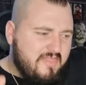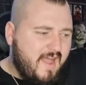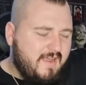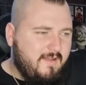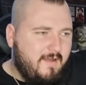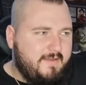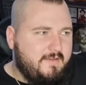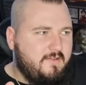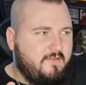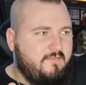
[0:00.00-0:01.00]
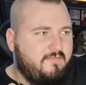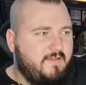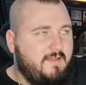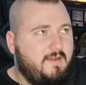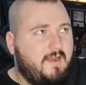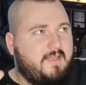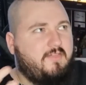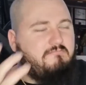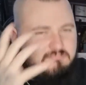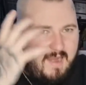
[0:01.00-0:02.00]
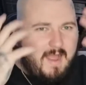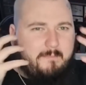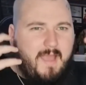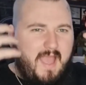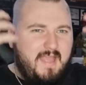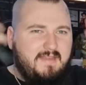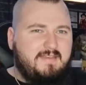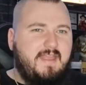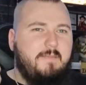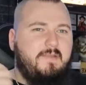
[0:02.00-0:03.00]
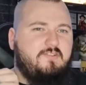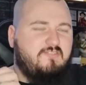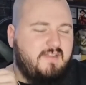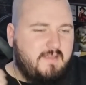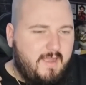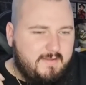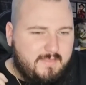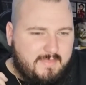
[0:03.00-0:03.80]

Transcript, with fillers: that kind of like the ram head imagery kind of